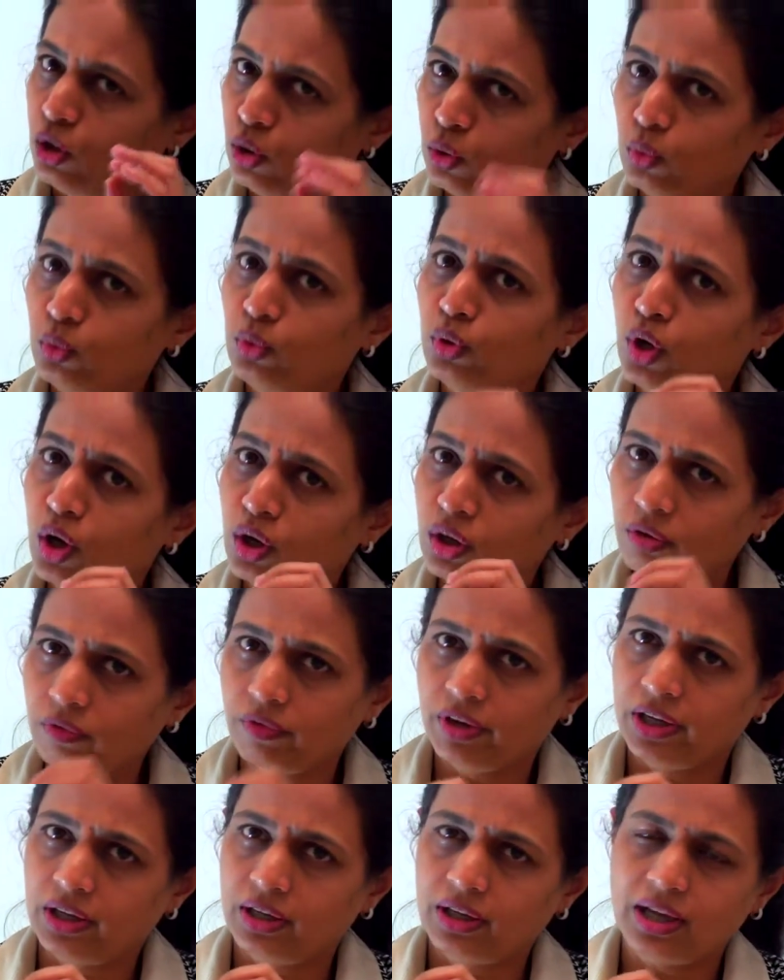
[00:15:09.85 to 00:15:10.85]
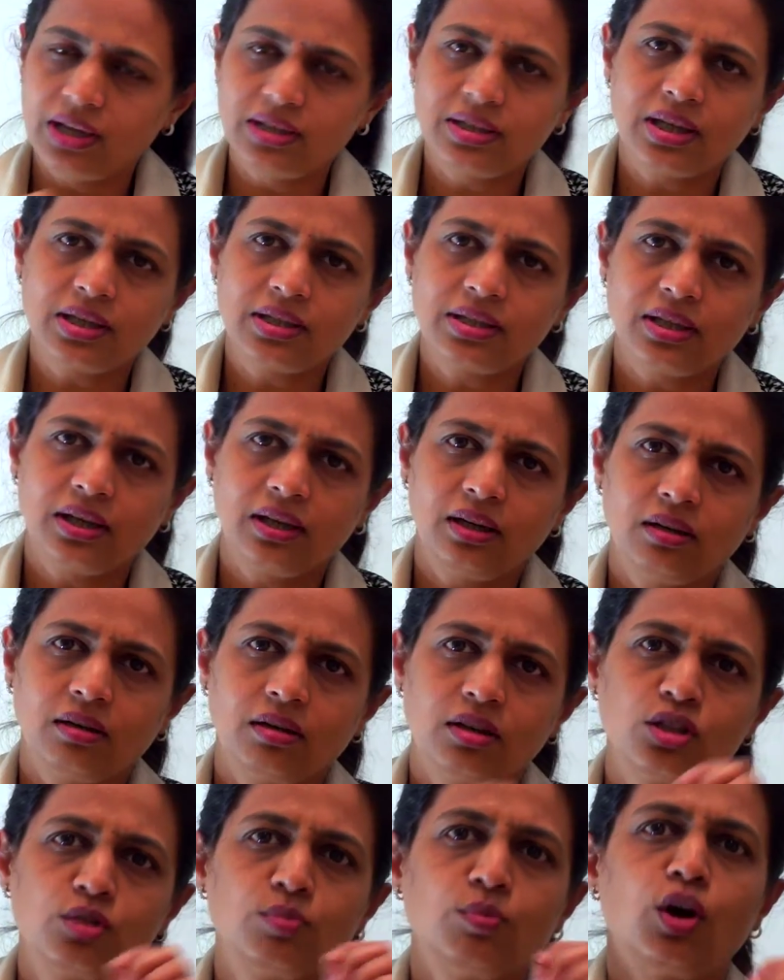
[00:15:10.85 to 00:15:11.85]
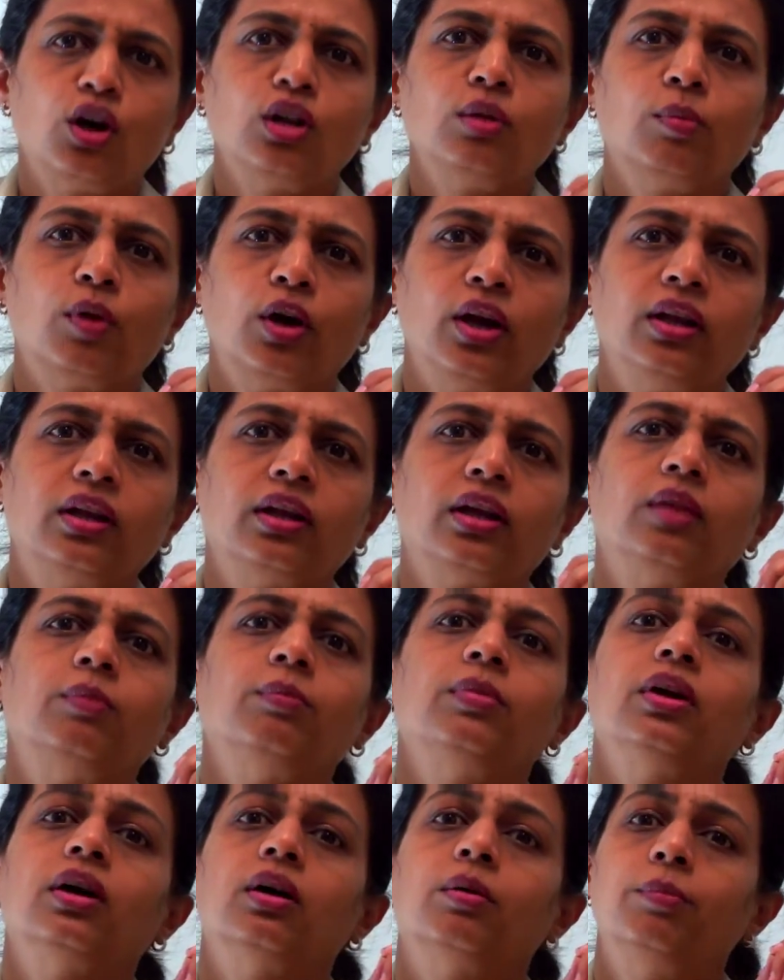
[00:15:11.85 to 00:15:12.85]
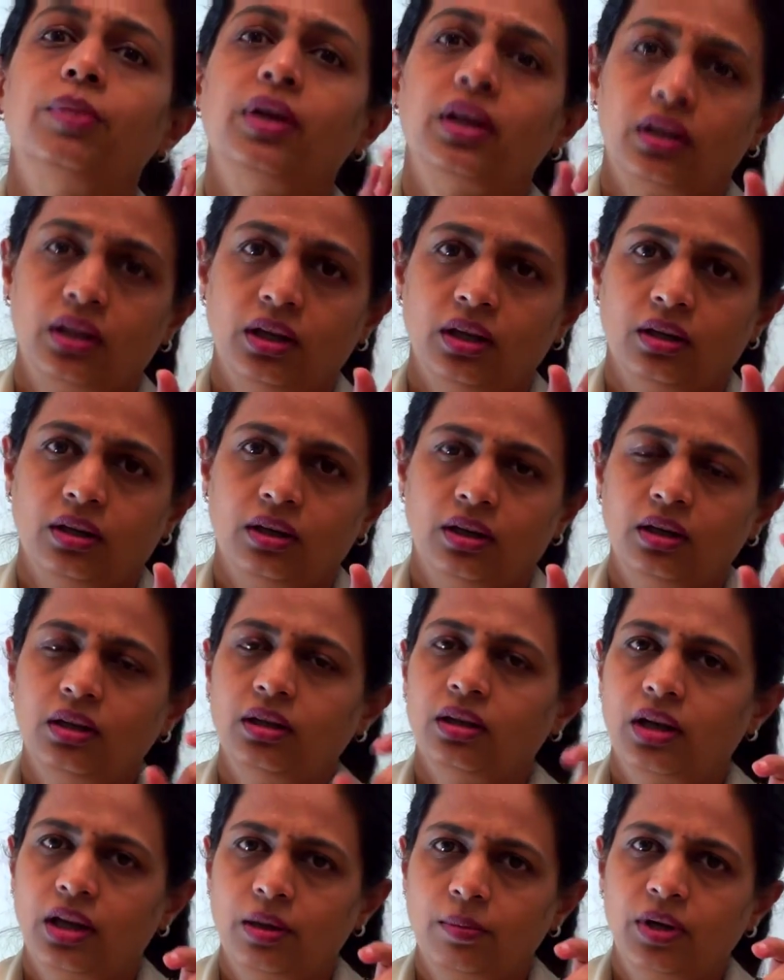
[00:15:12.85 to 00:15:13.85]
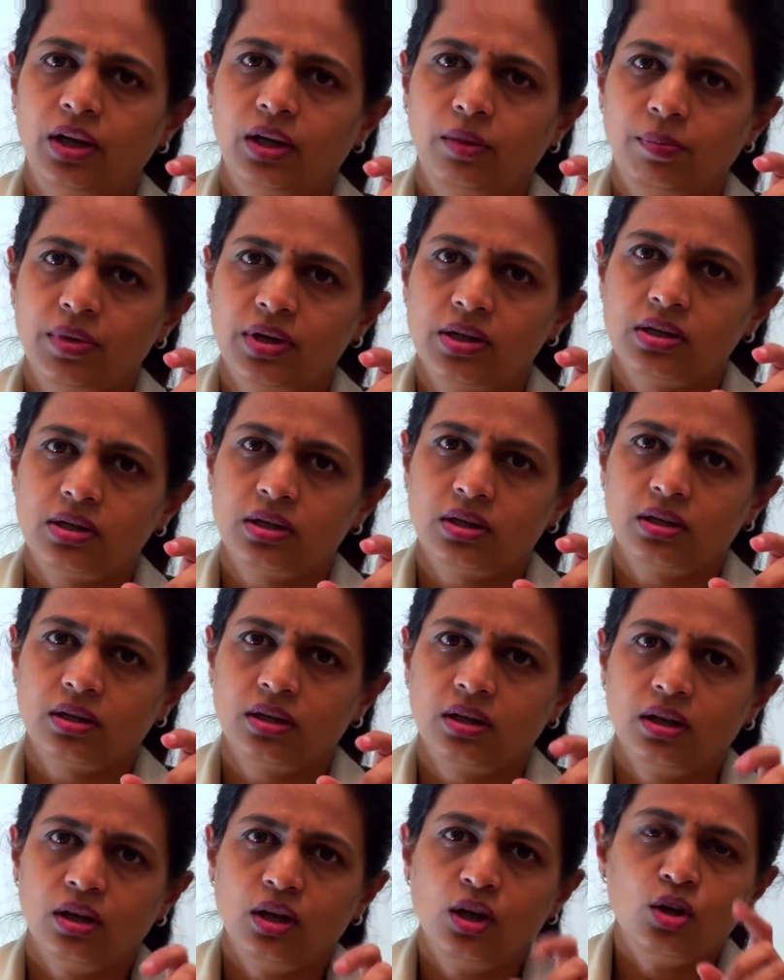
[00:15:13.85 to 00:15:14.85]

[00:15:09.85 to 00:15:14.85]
Do not wait. As I said, a small boil can be a big thing in a diabetic patient.